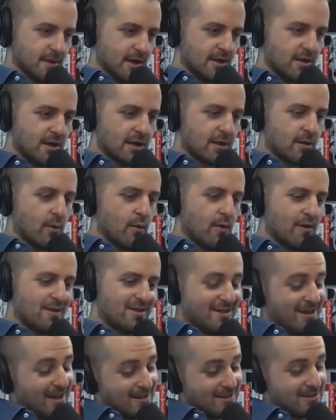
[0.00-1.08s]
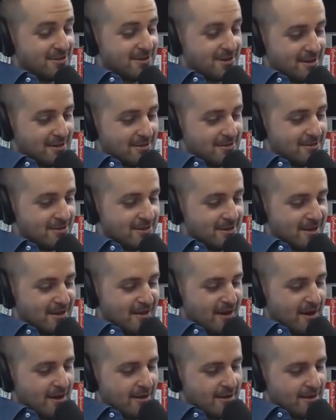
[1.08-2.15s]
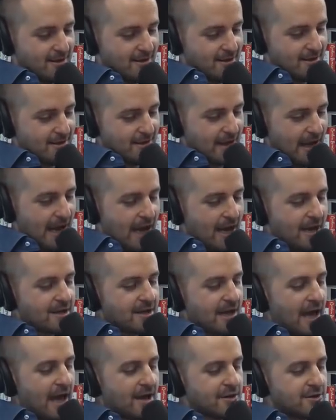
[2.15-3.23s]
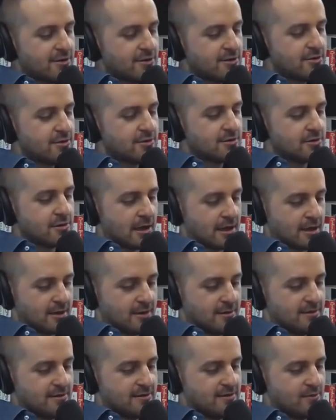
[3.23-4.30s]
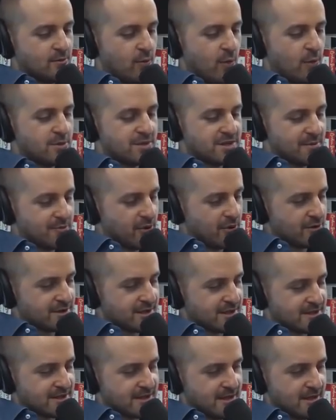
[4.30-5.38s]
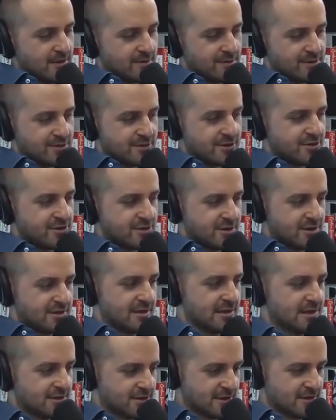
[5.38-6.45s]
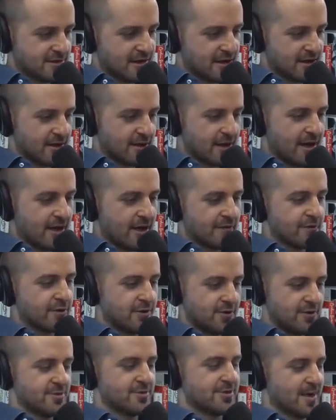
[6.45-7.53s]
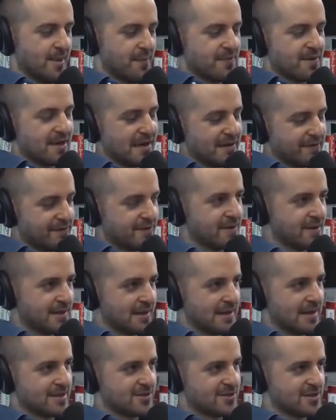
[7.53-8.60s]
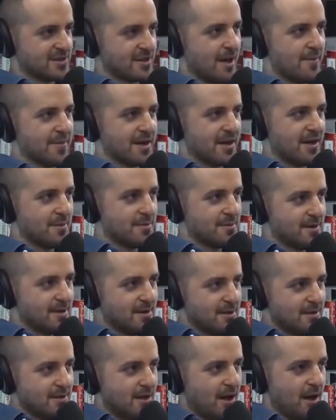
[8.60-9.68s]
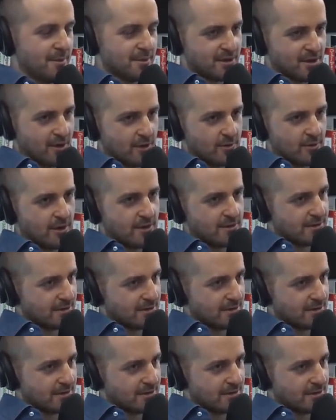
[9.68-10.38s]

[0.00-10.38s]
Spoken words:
And like, yeah, you did in that. How do you like? What was the process there? Did you literally think, okay, I've got to do something for the election coming up? I'm going to go write